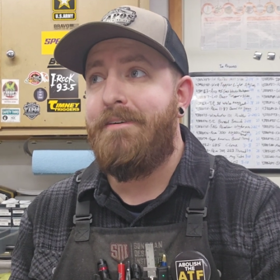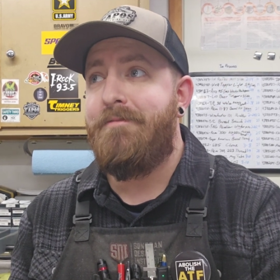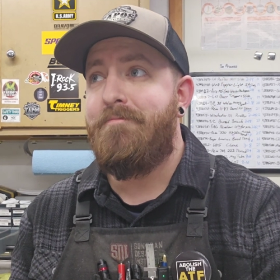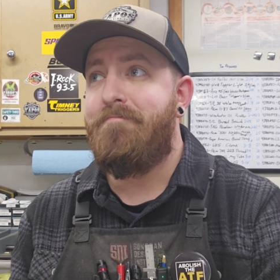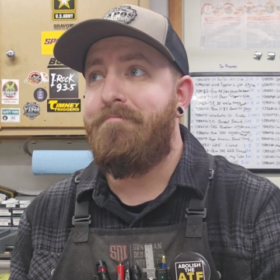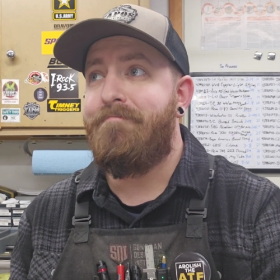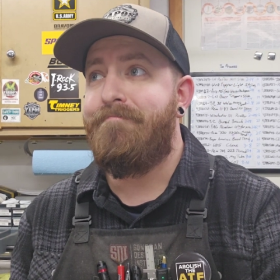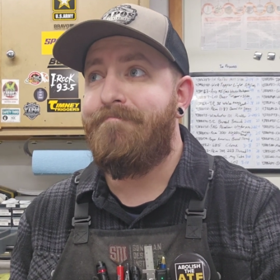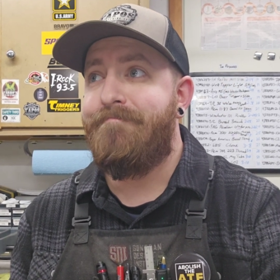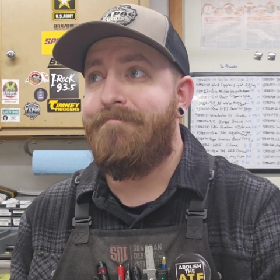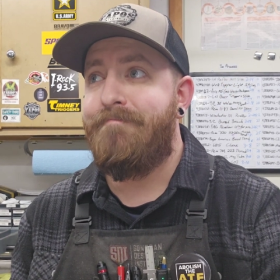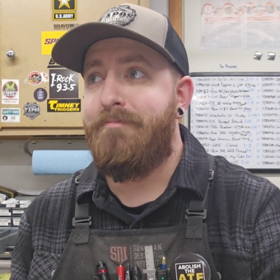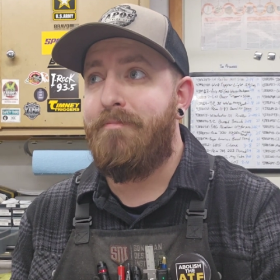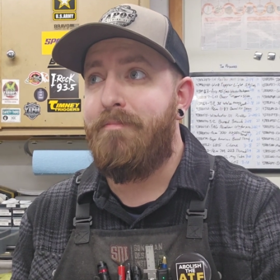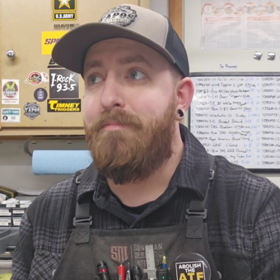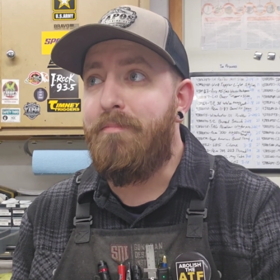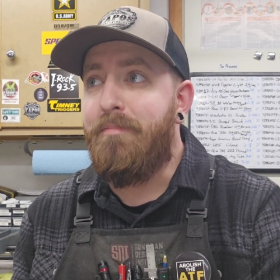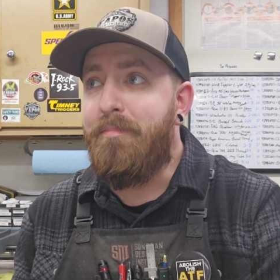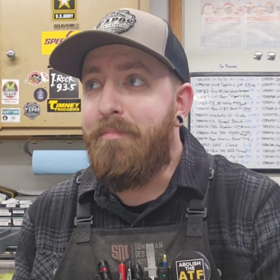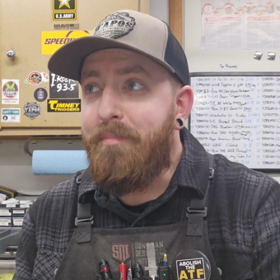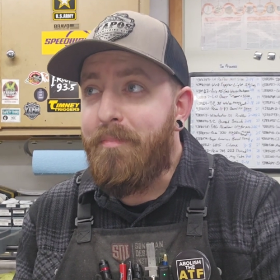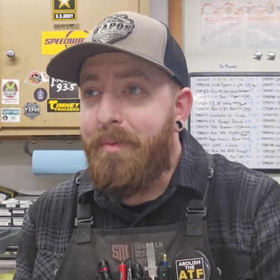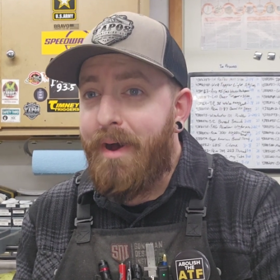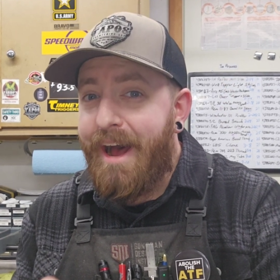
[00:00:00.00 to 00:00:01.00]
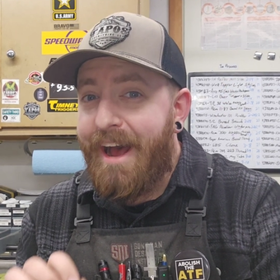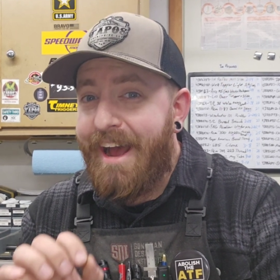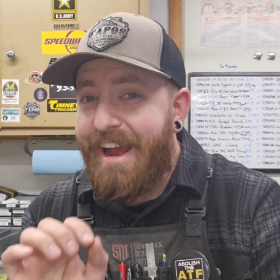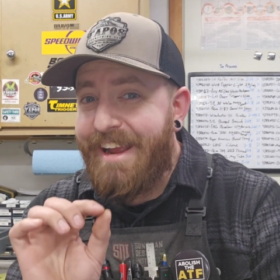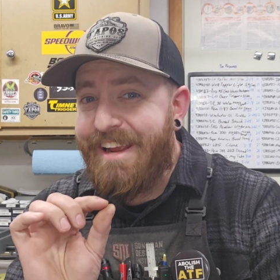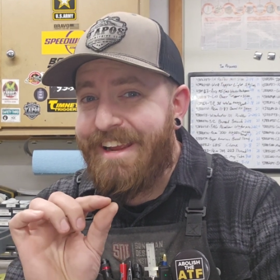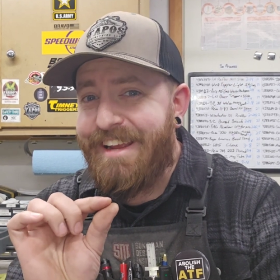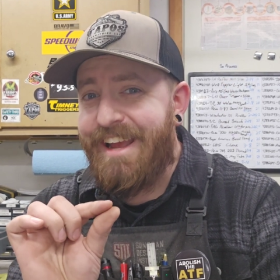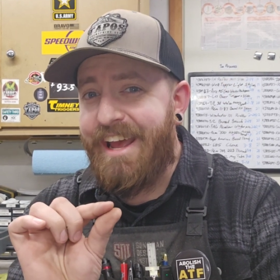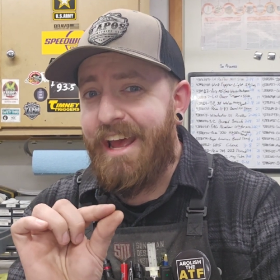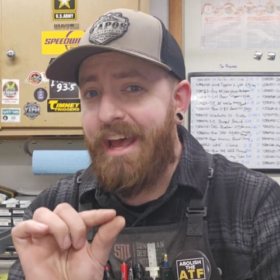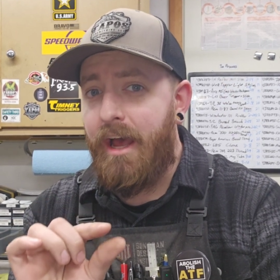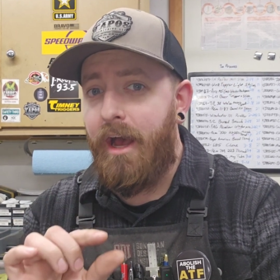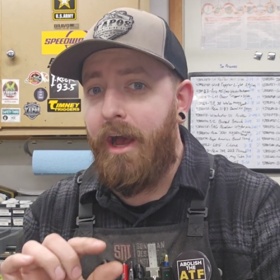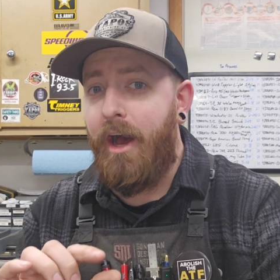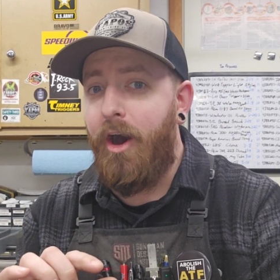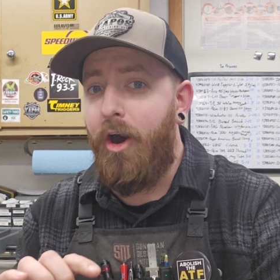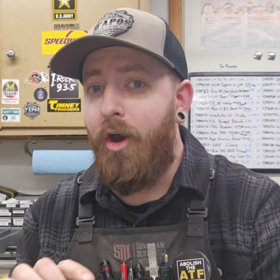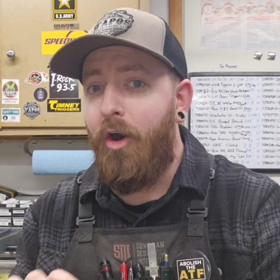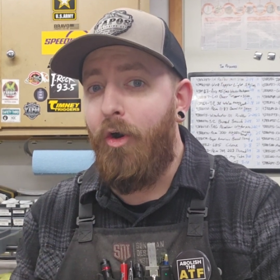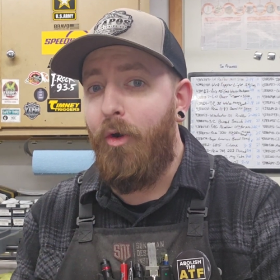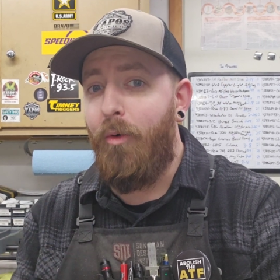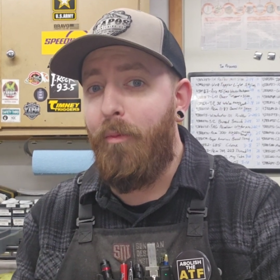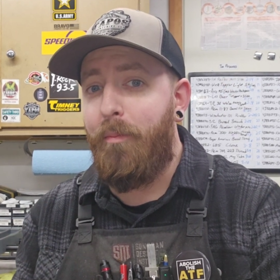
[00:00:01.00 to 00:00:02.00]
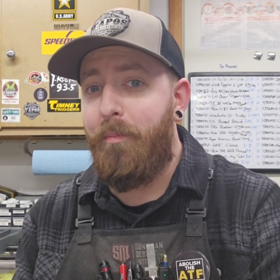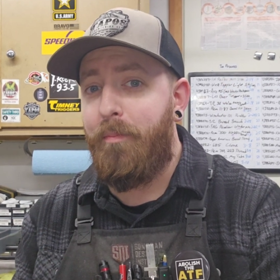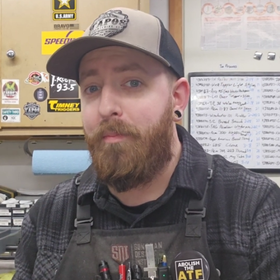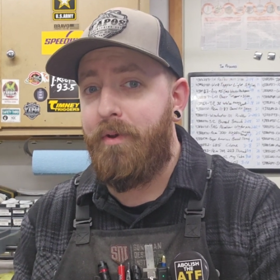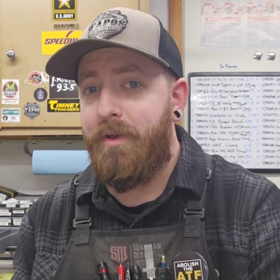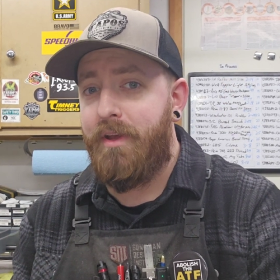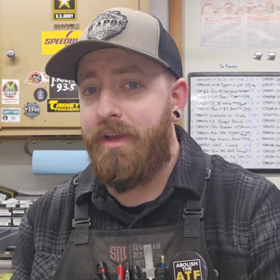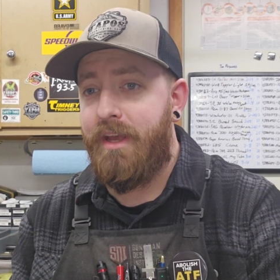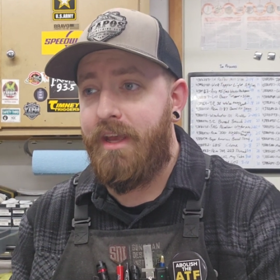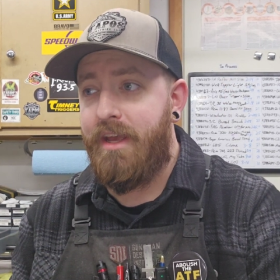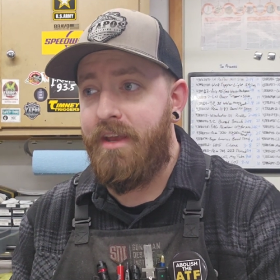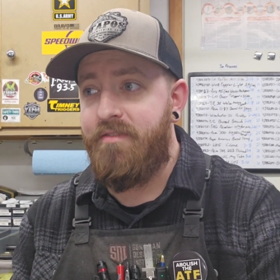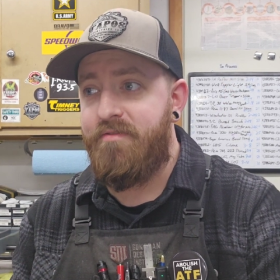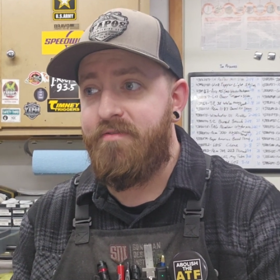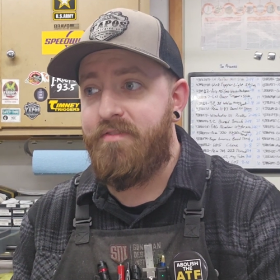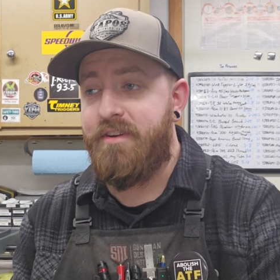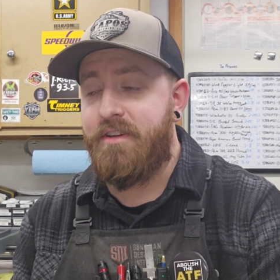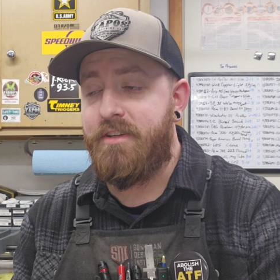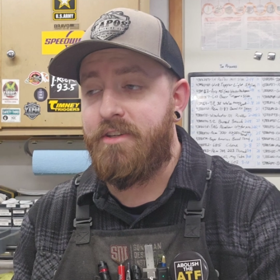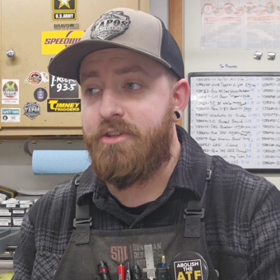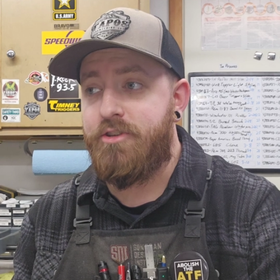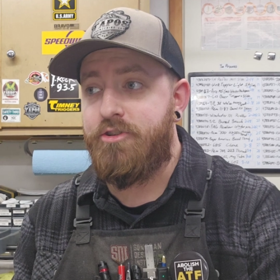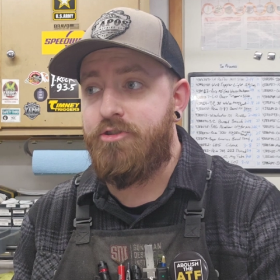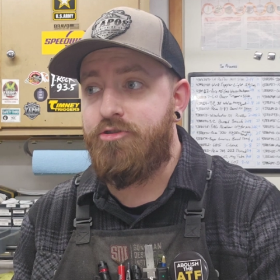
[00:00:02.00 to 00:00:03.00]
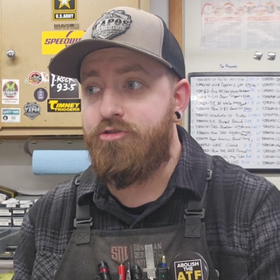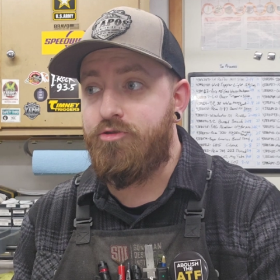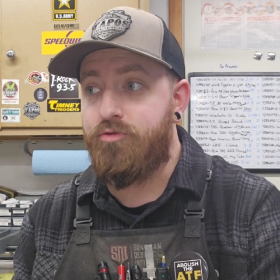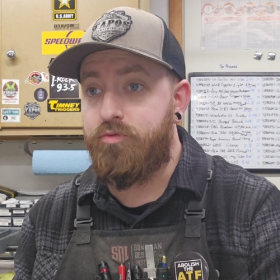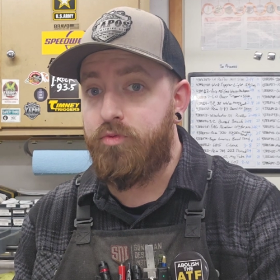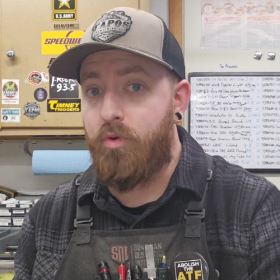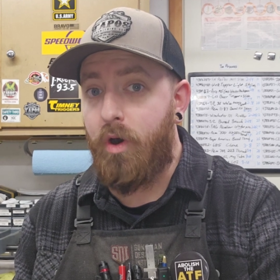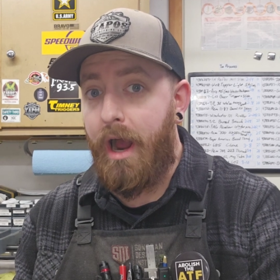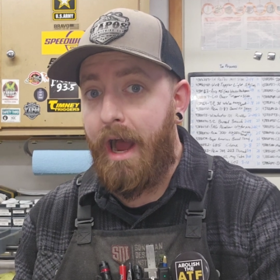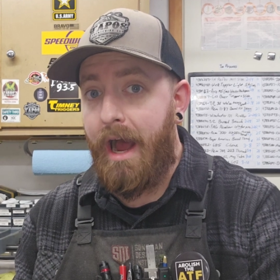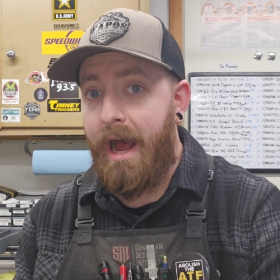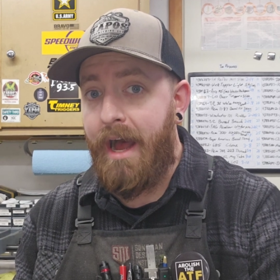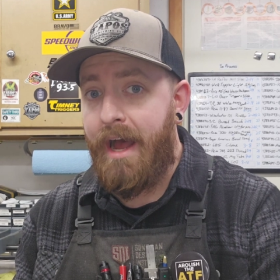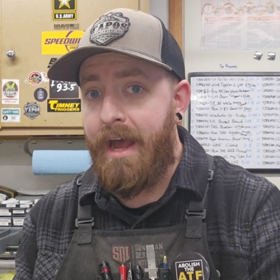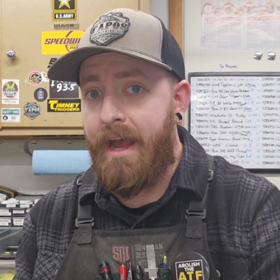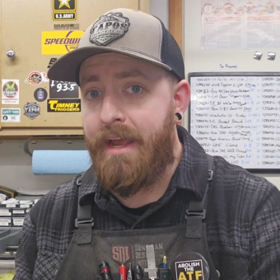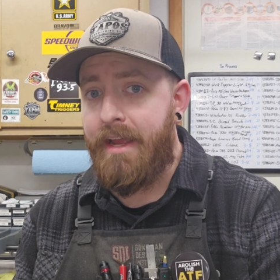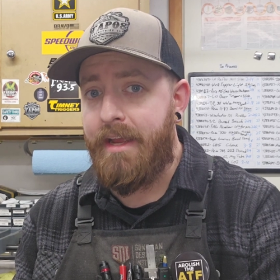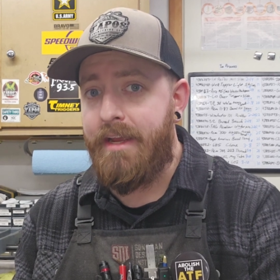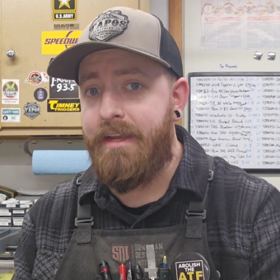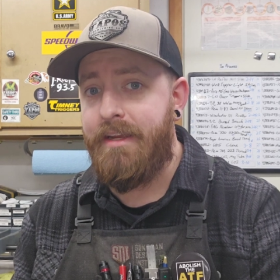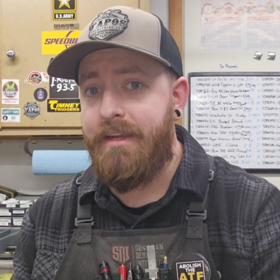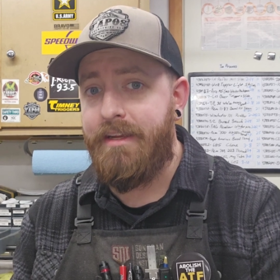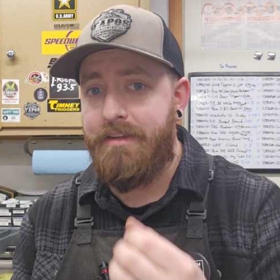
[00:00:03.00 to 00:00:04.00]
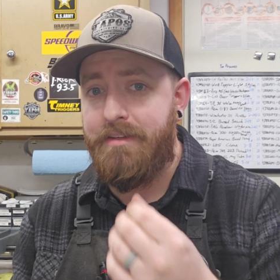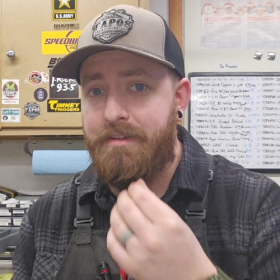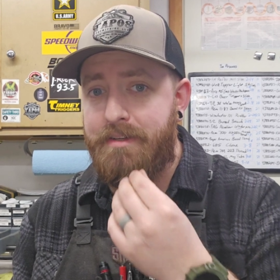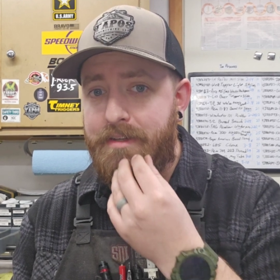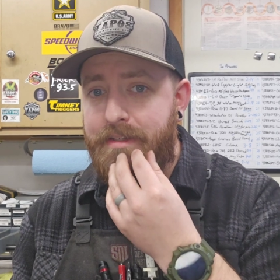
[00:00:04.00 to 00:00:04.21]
might help if it's dry.